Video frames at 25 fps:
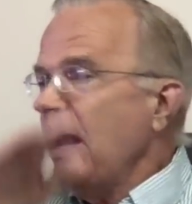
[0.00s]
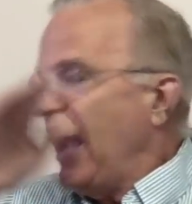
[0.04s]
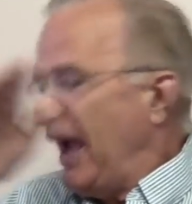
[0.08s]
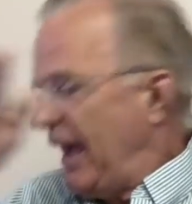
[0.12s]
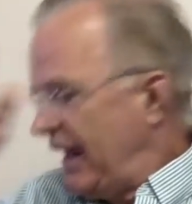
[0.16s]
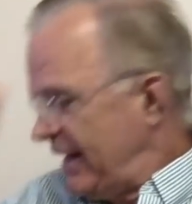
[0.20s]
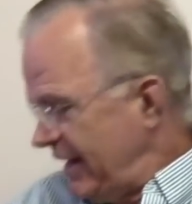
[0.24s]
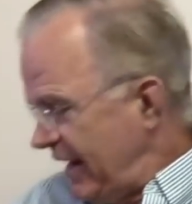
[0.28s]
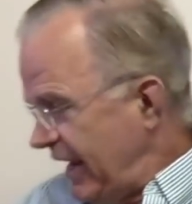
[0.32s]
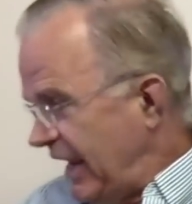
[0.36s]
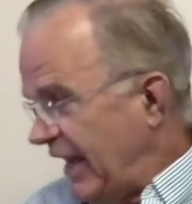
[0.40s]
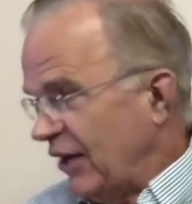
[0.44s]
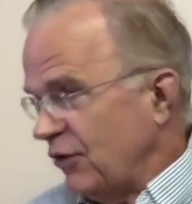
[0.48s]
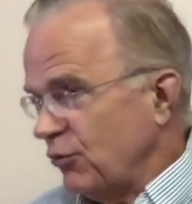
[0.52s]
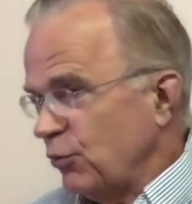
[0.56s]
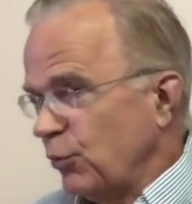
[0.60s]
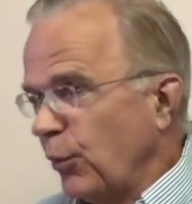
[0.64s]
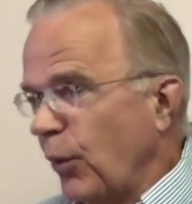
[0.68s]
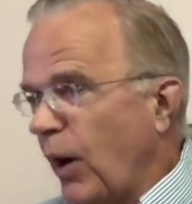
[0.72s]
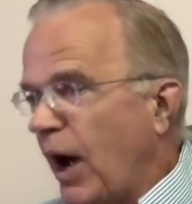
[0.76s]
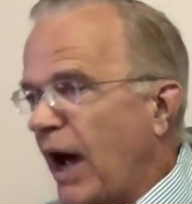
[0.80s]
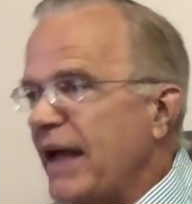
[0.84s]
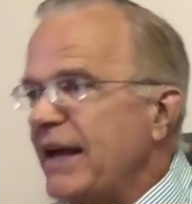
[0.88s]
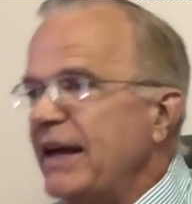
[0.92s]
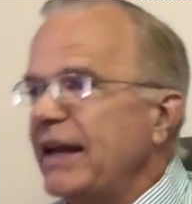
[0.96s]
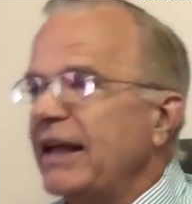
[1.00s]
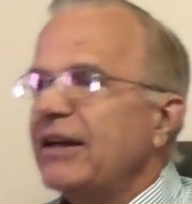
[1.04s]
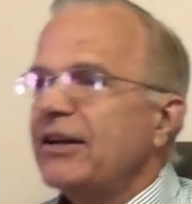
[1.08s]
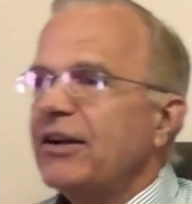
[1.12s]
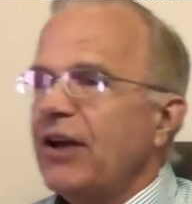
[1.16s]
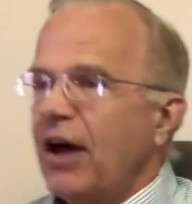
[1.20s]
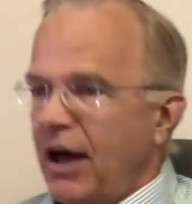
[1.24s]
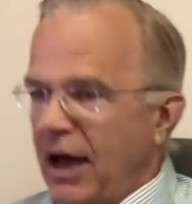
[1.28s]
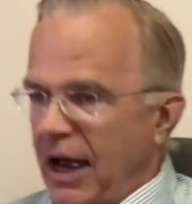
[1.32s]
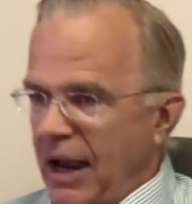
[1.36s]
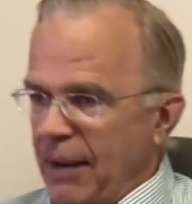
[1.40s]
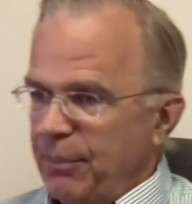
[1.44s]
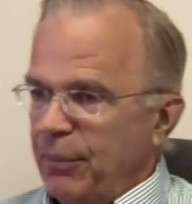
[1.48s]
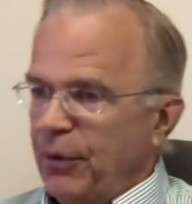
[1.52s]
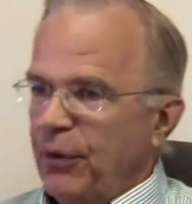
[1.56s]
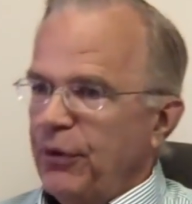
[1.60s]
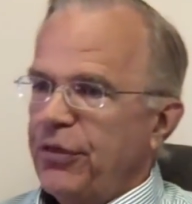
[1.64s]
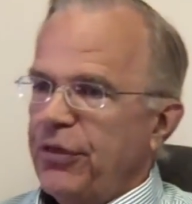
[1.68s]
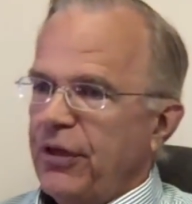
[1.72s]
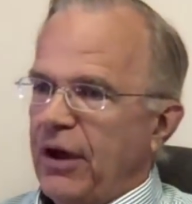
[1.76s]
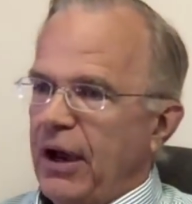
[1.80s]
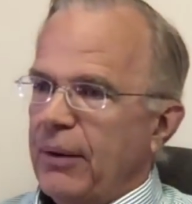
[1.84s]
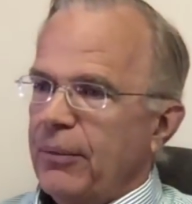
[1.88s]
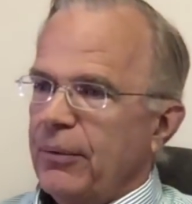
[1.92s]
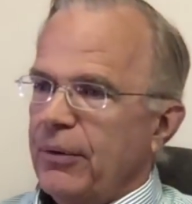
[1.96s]
and head right into
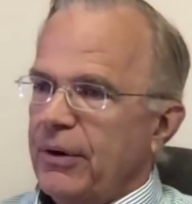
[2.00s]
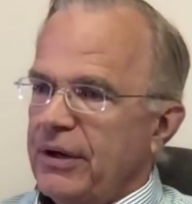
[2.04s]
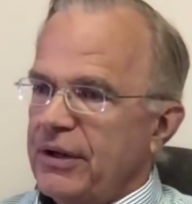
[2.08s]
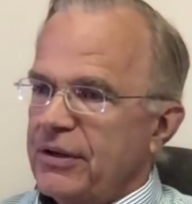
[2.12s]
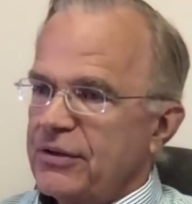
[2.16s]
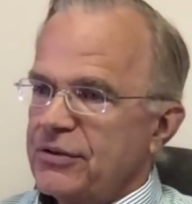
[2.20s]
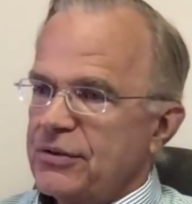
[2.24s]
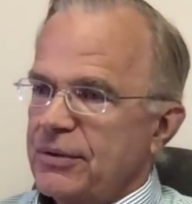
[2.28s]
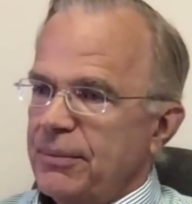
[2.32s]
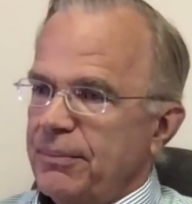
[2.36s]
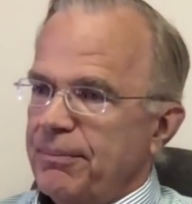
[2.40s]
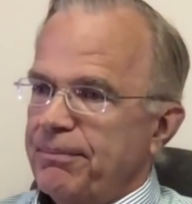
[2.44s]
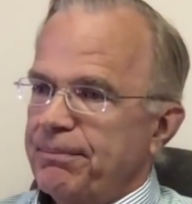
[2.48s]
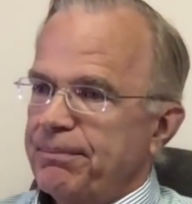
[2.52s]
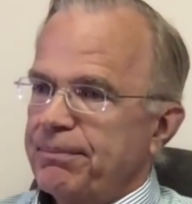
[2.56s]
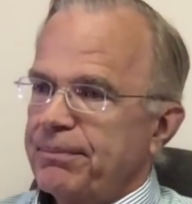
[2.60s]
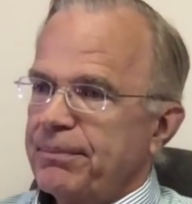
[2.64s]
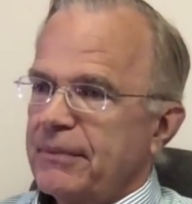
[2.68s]
hypothyroidism.